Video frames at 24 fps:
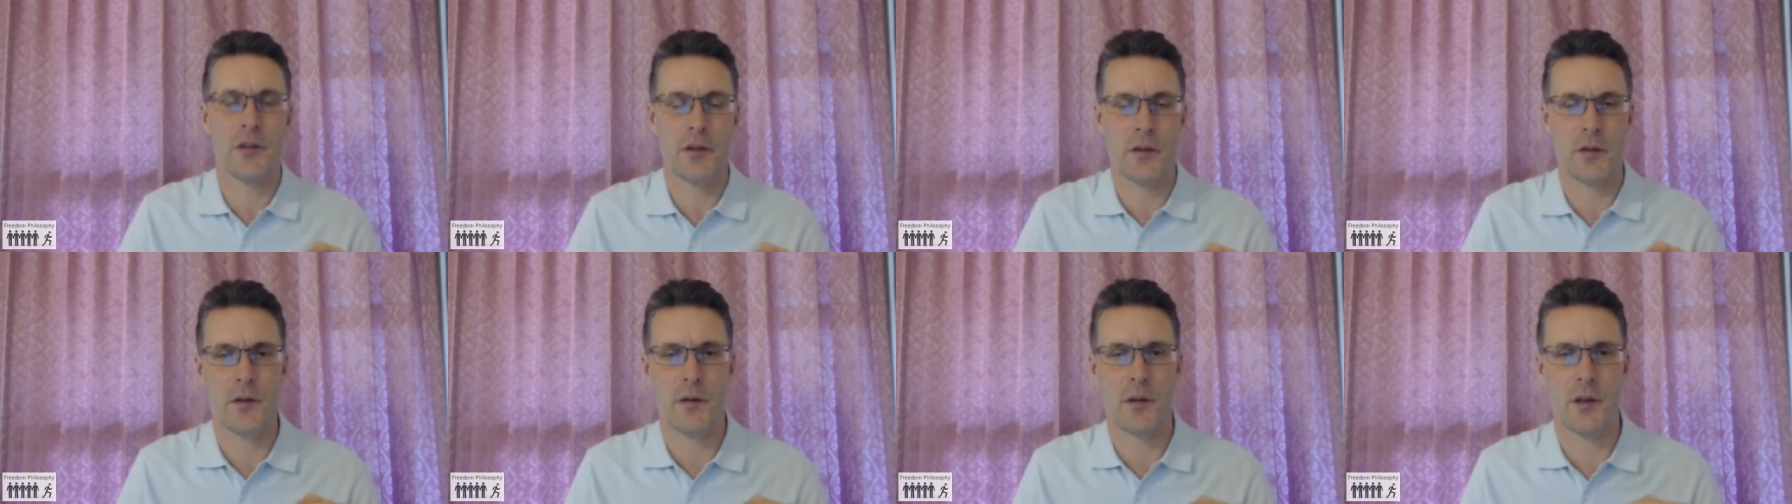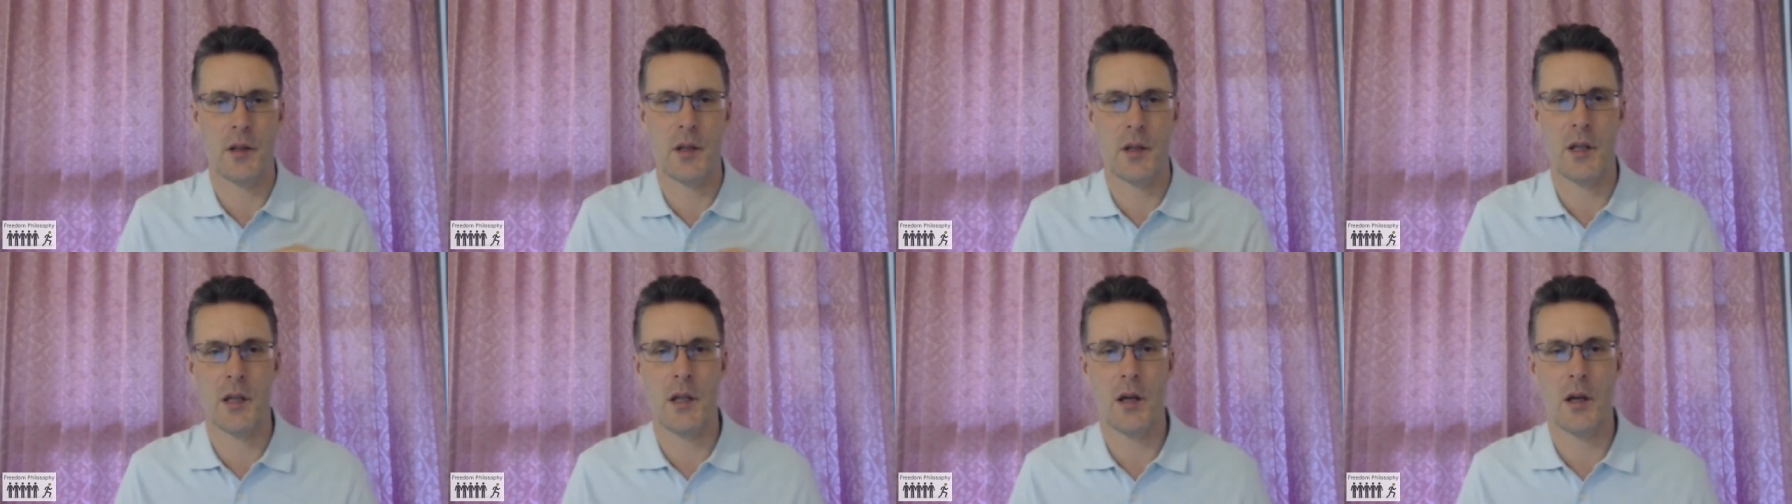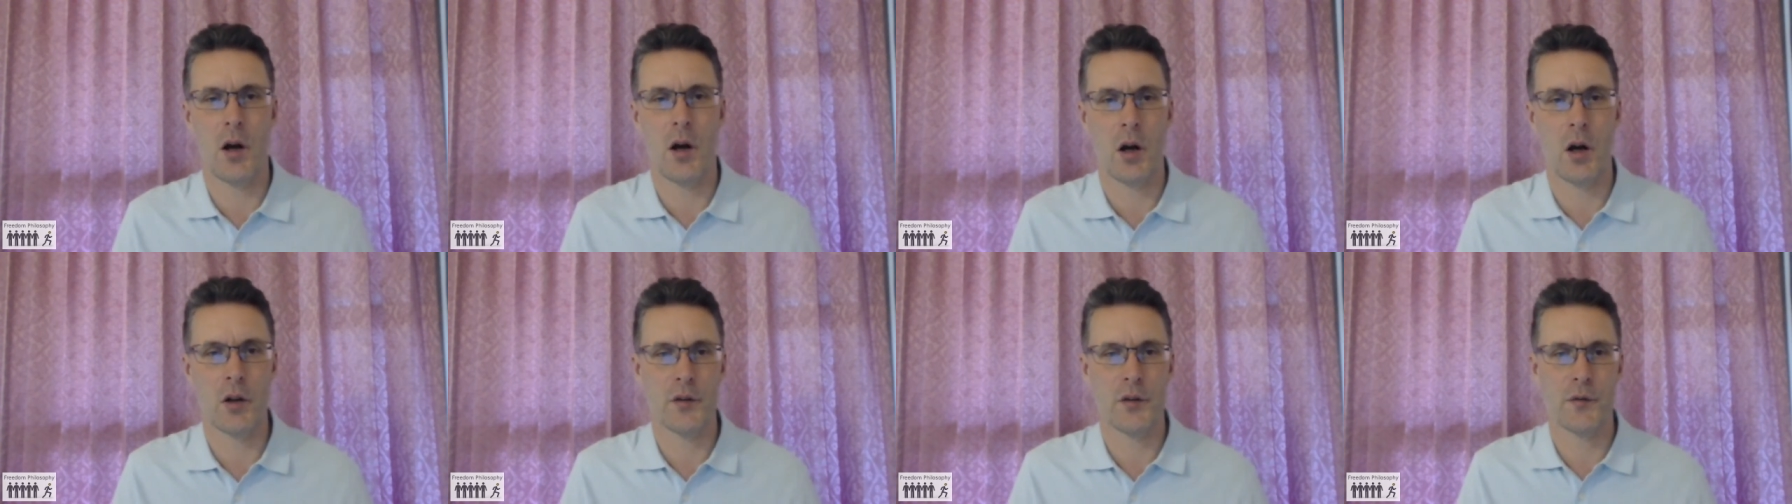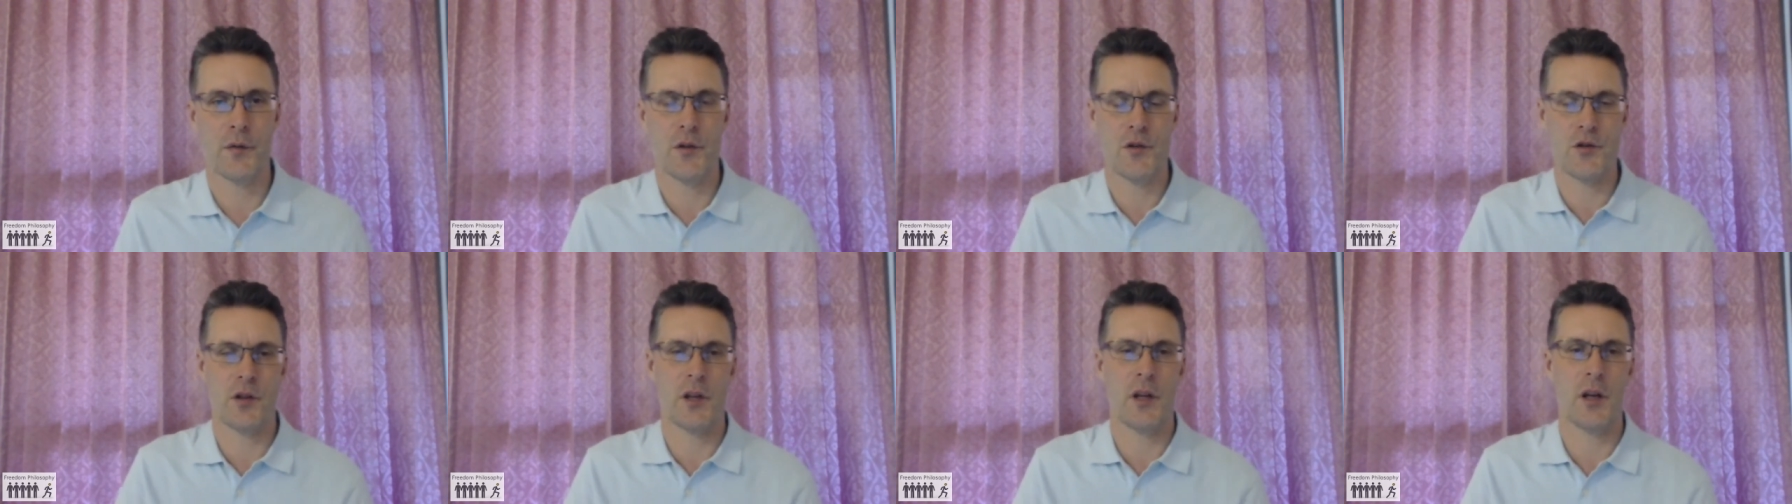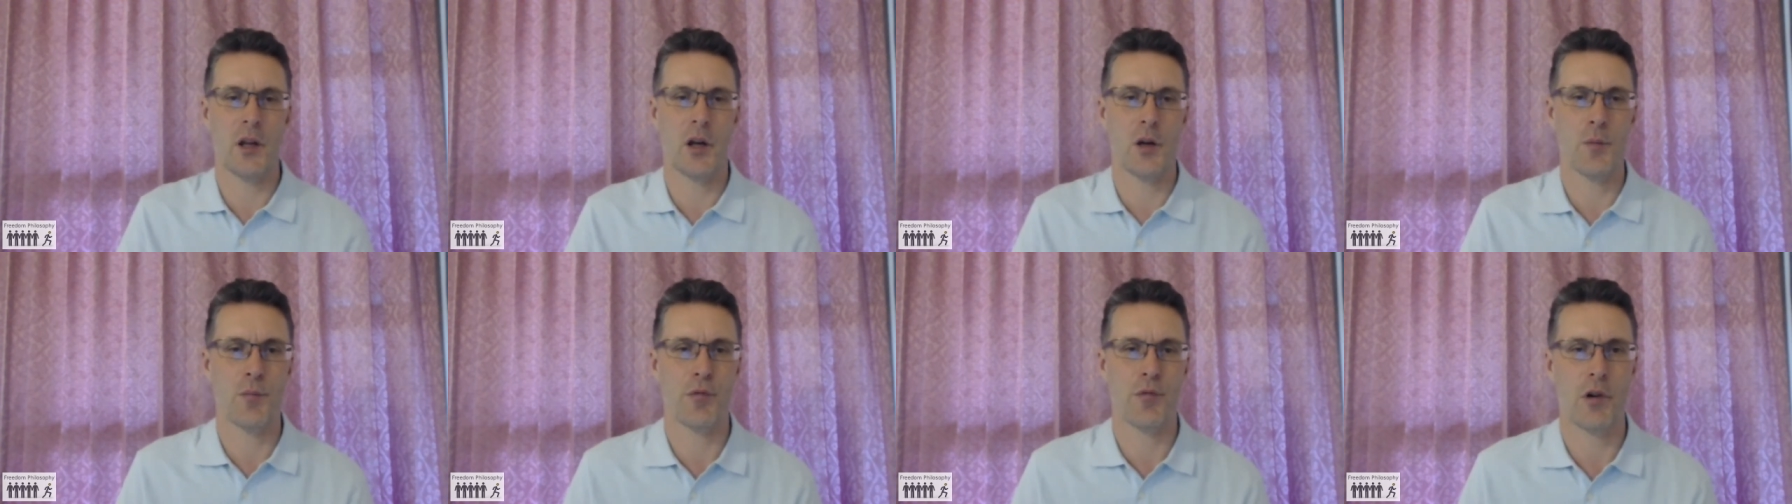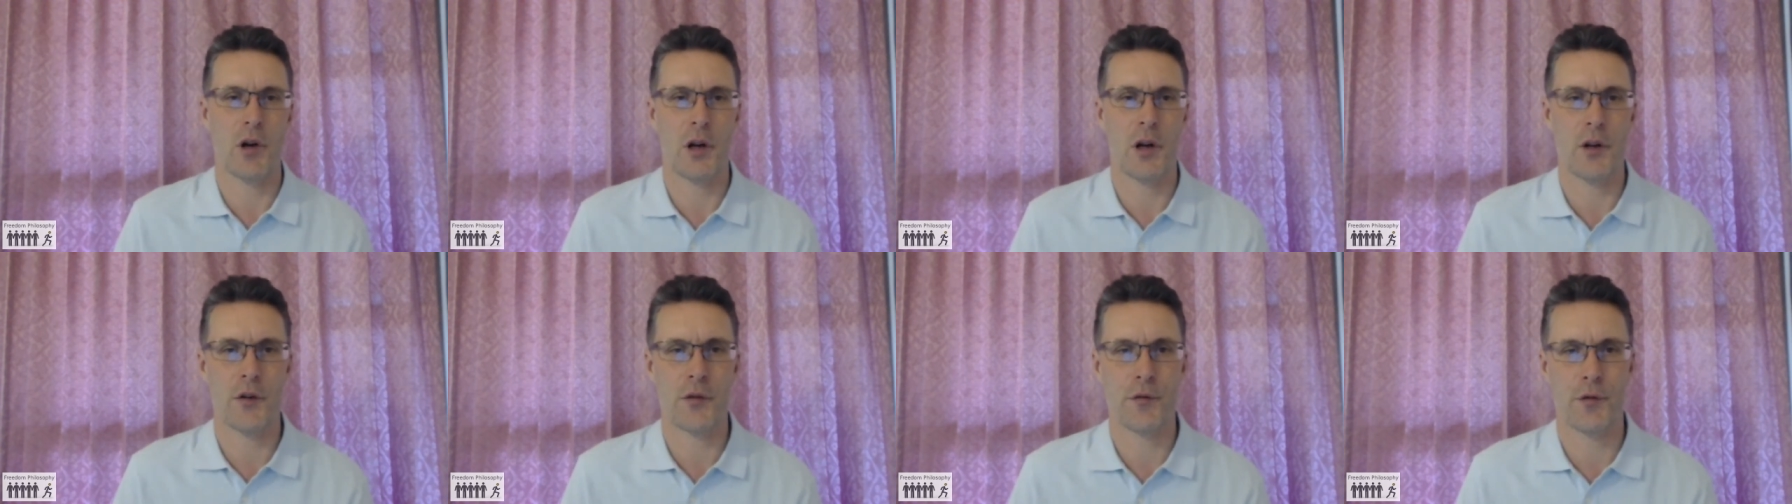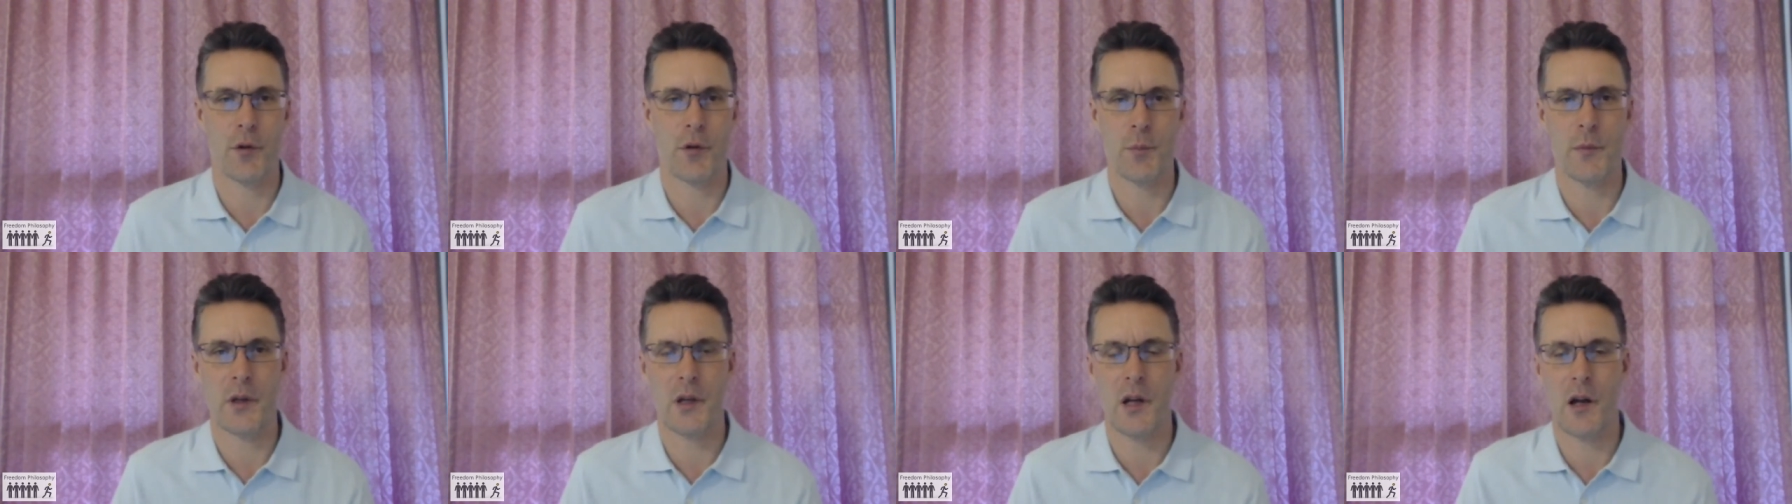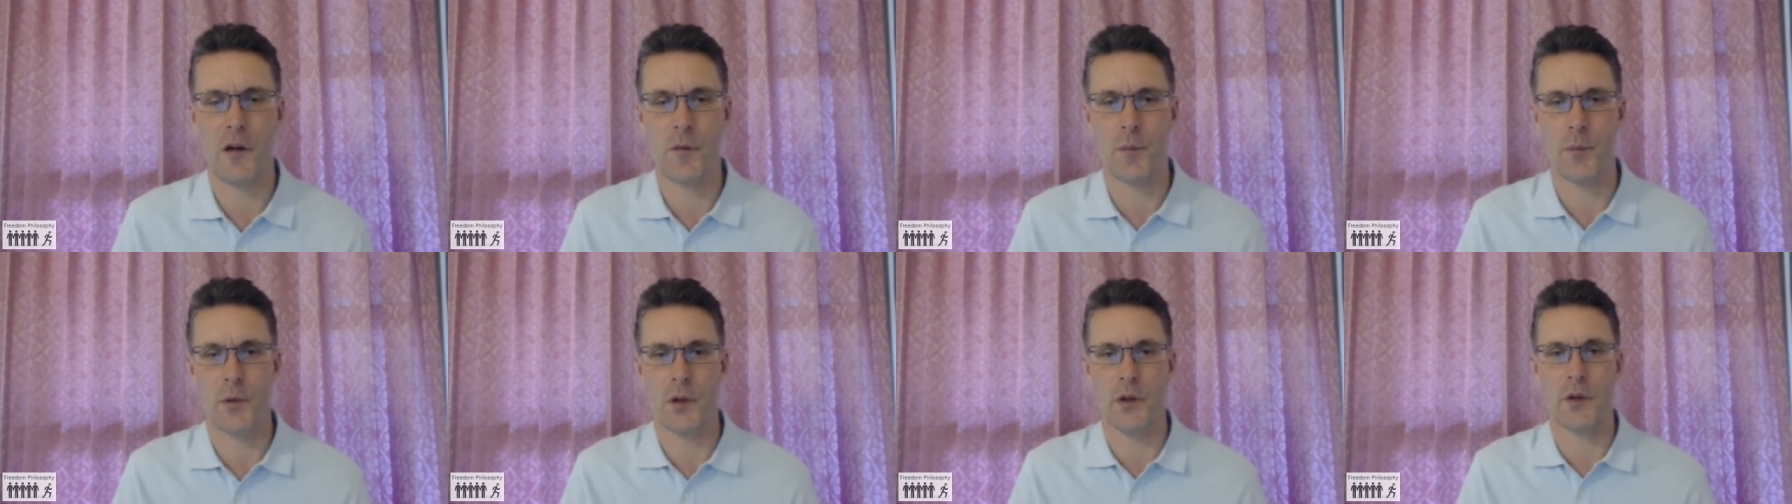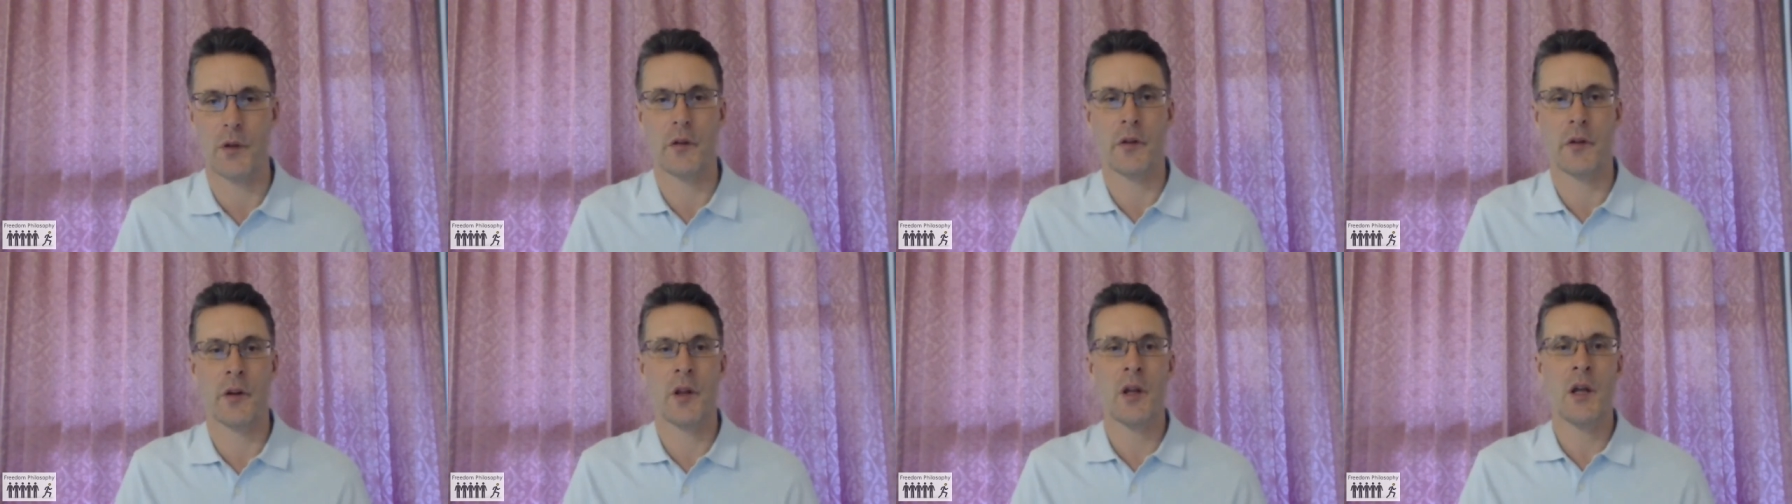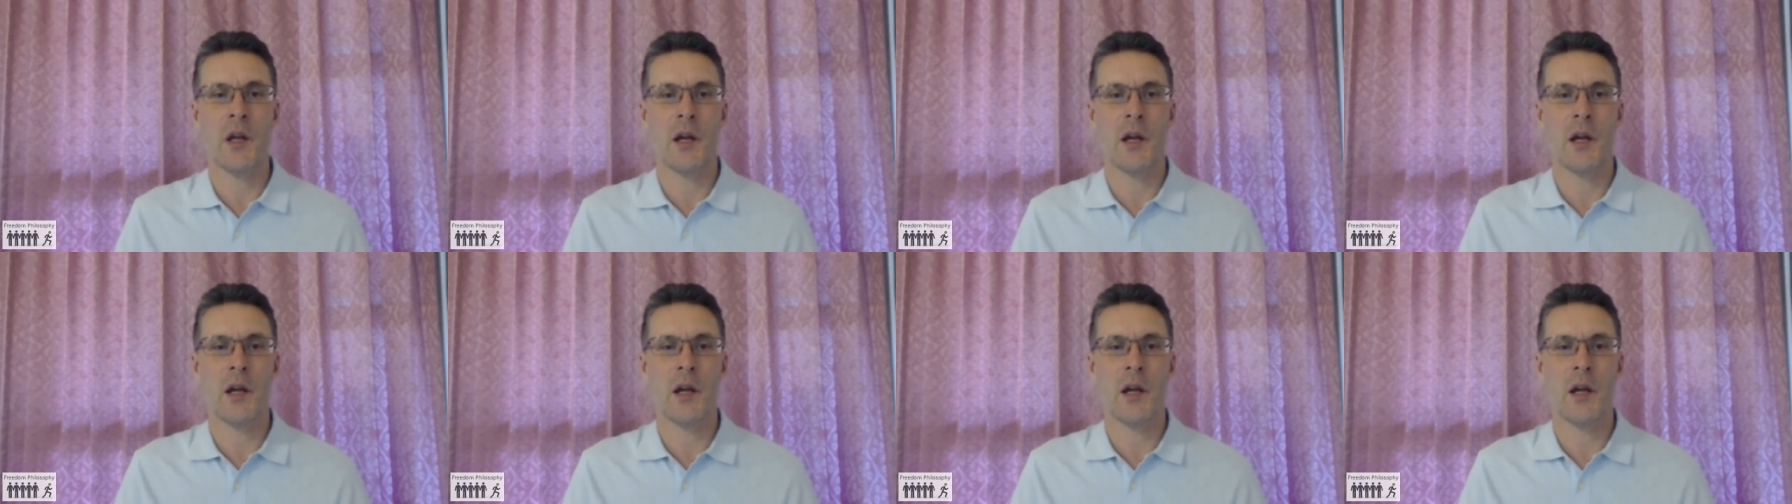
the artificially low price from the government